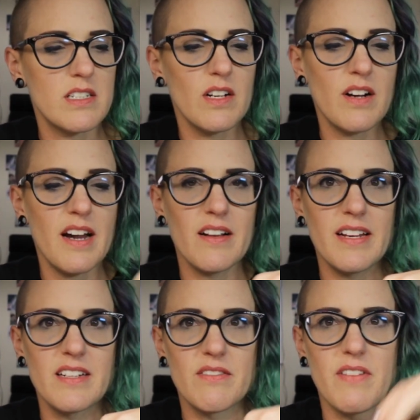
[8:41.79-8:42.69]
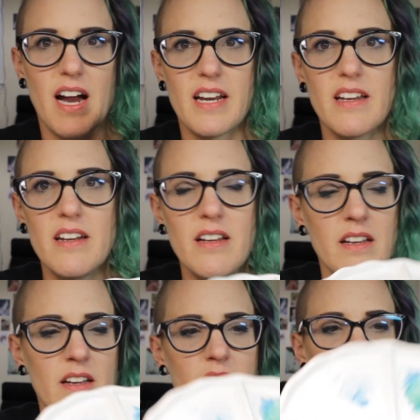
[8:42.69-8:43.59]
they're kind of like divided
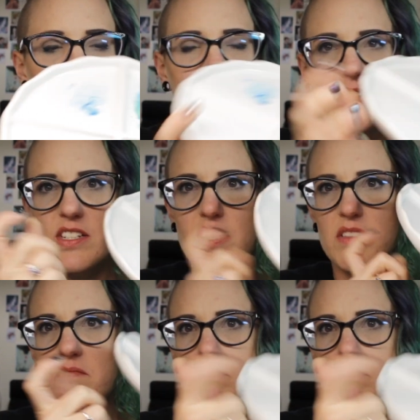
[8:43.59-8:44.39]
and they're just